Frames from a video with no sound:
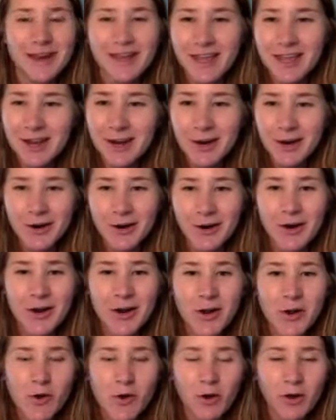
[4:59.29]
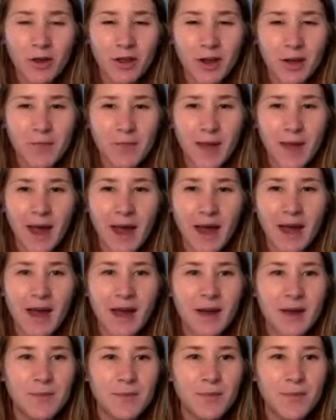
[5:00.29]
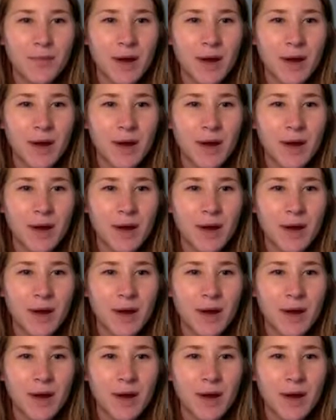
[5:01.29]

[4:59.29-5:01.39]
hear or look back on,